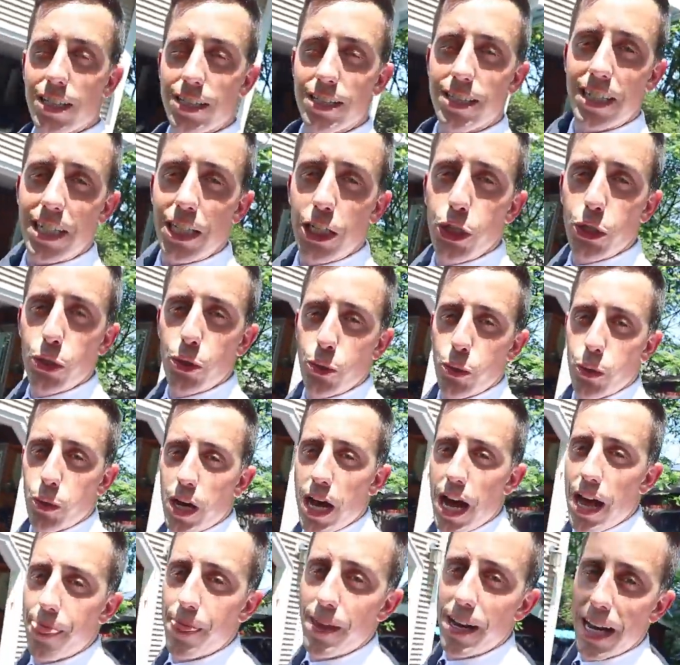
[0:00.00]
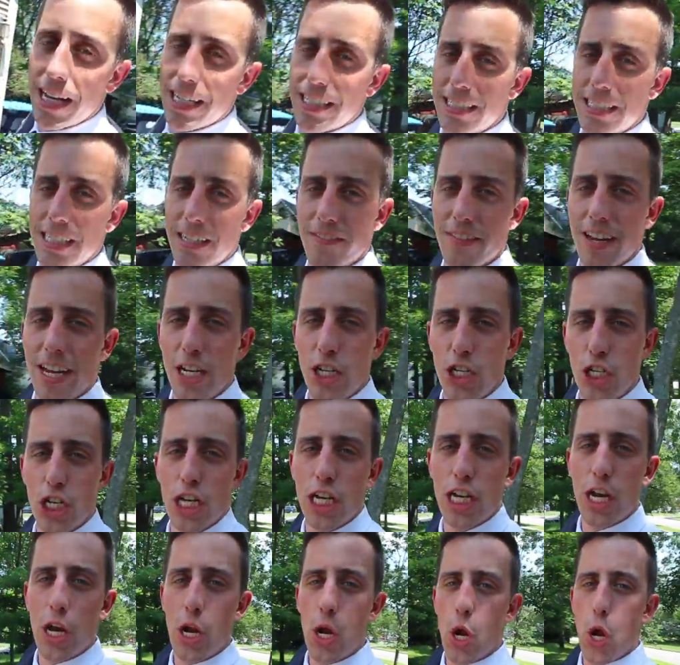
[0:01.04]
I'll see you at the next
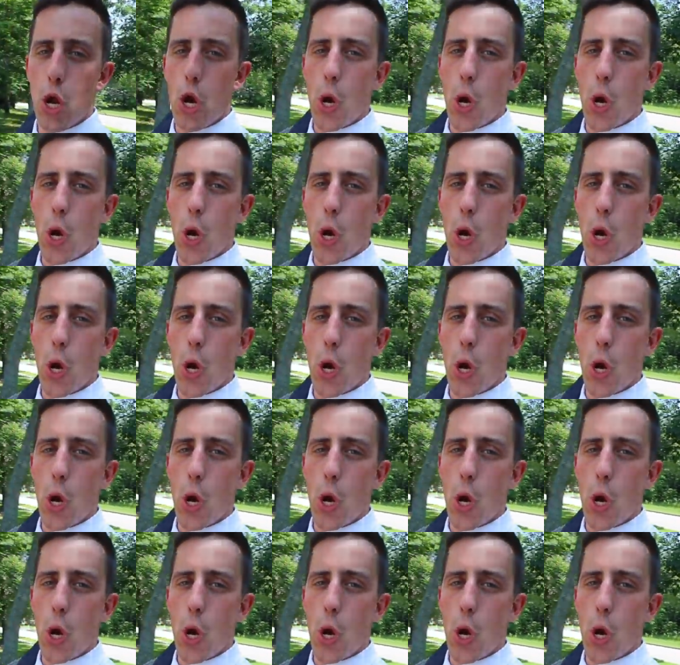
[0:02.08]
invention.